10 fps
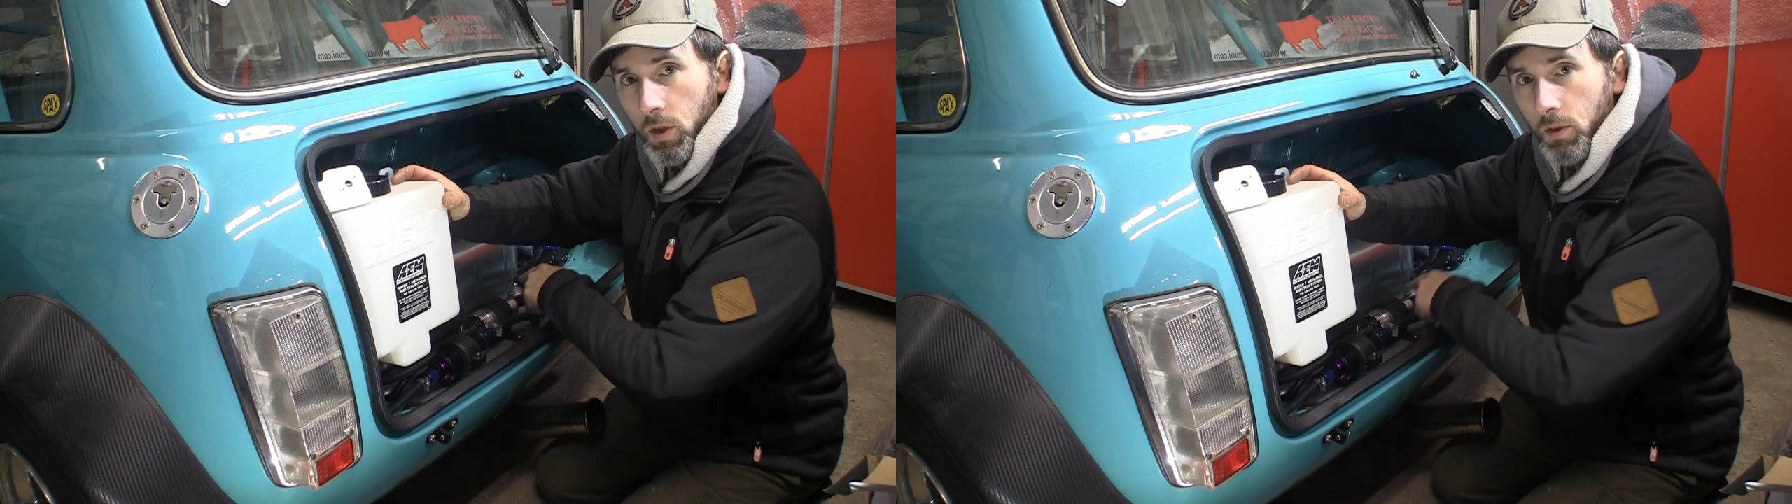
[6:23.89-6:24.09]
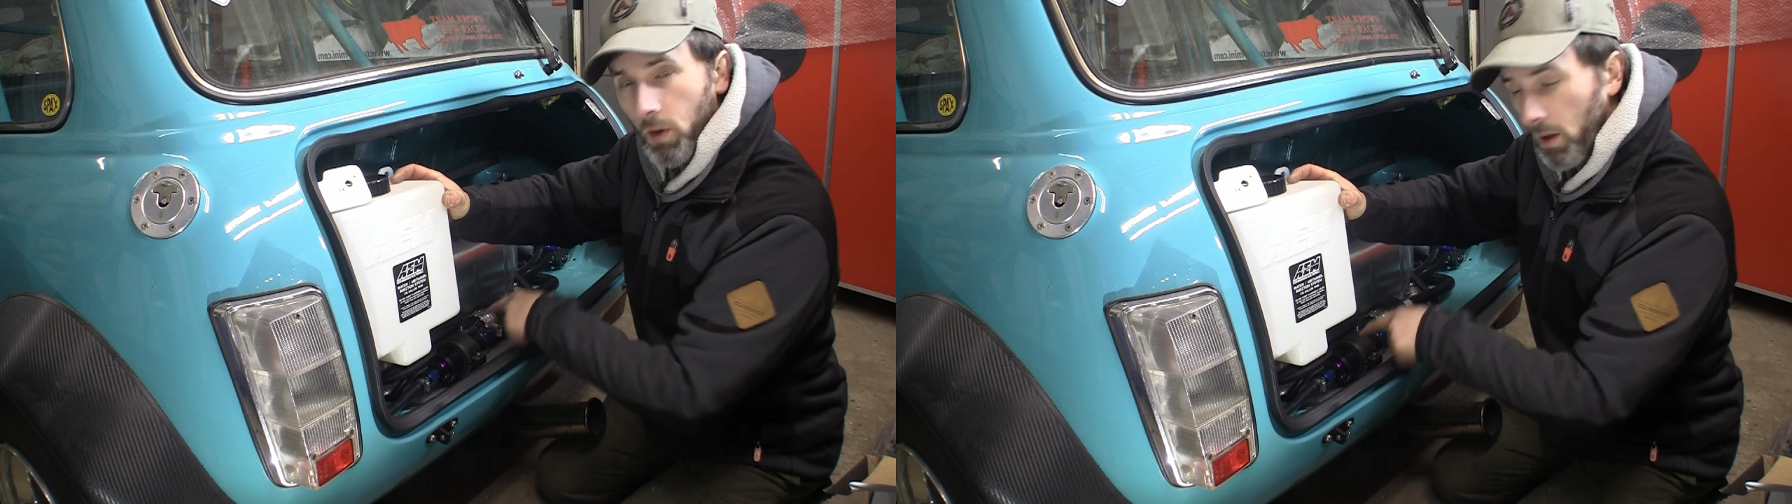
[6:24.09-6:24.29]

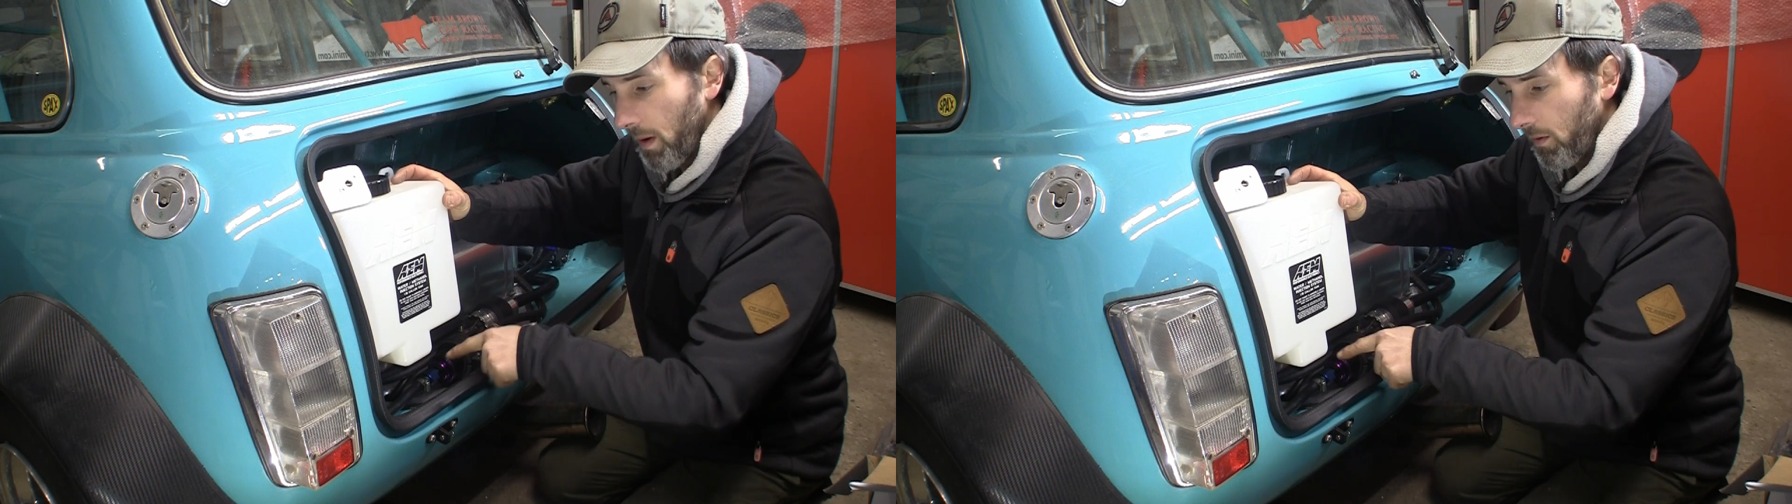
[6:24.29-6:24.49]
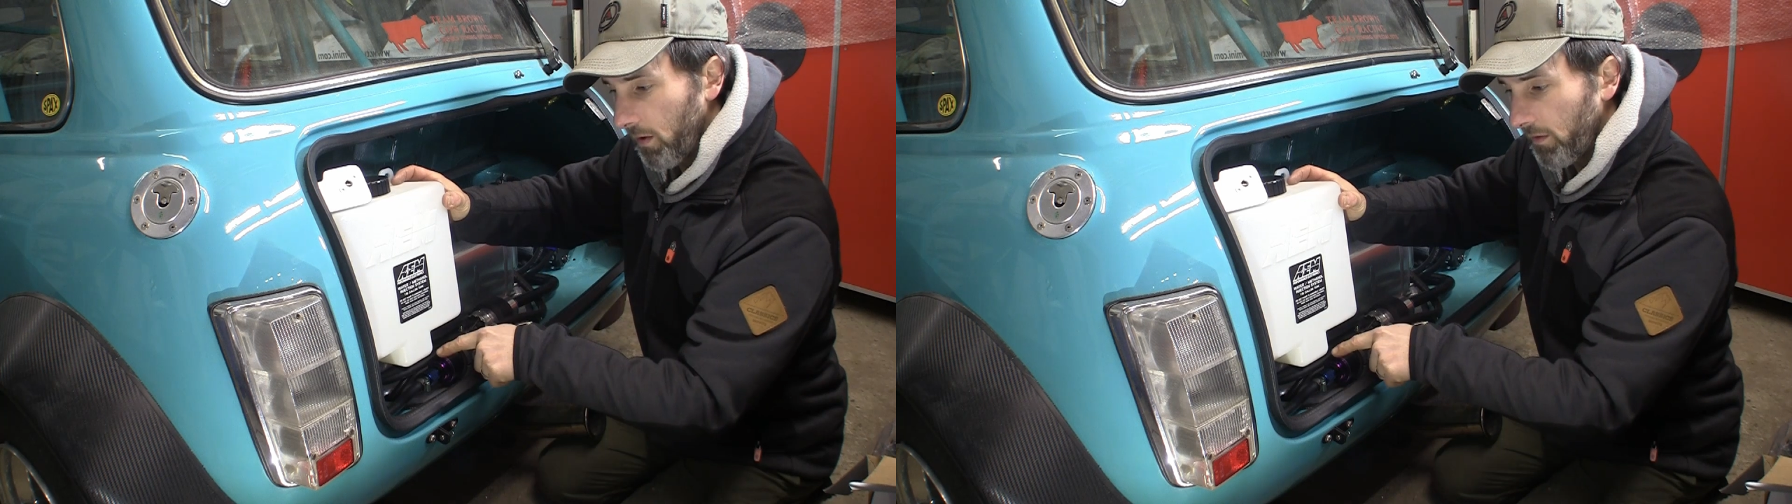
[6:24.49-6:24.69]
which I'm going to
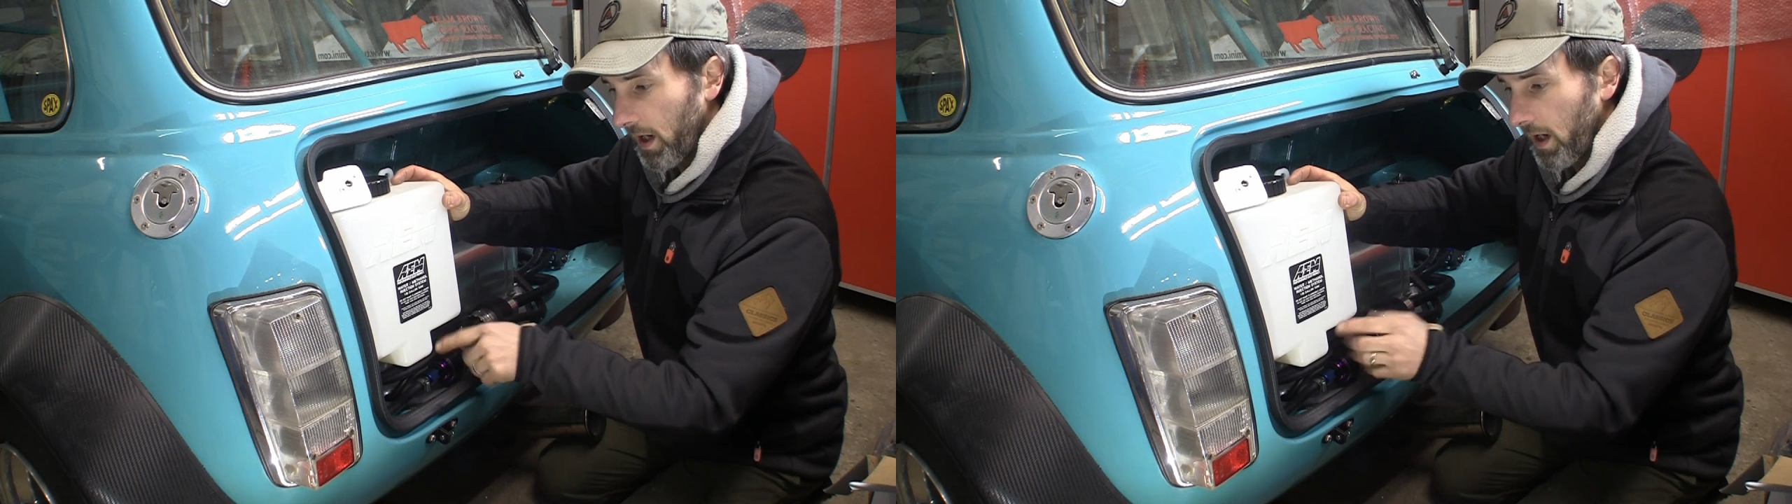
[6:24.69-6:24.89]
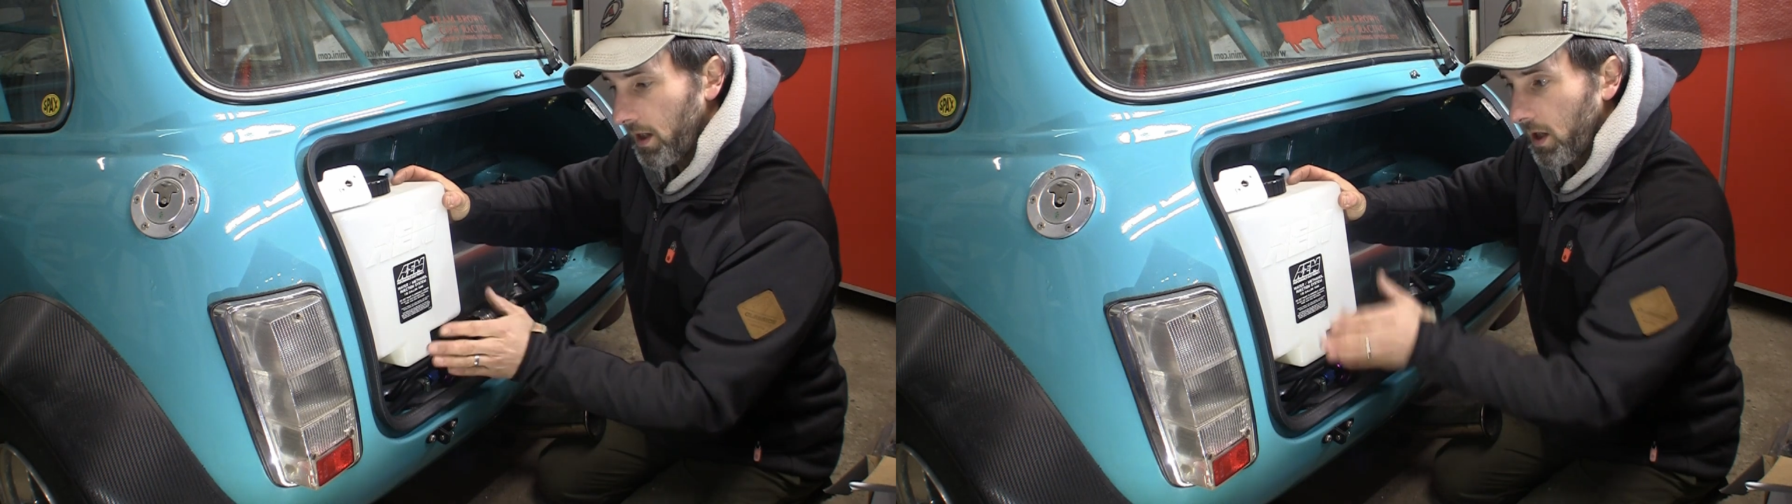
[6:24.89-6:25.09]
mount over
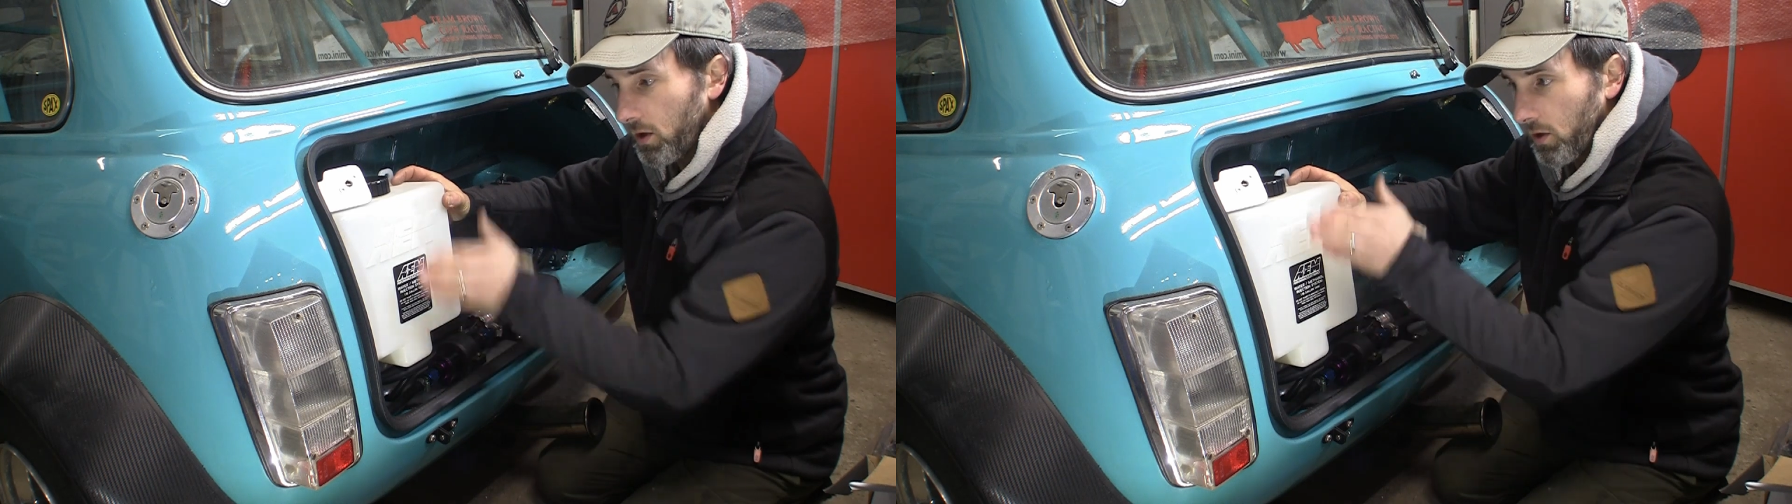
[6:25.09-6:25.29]
there.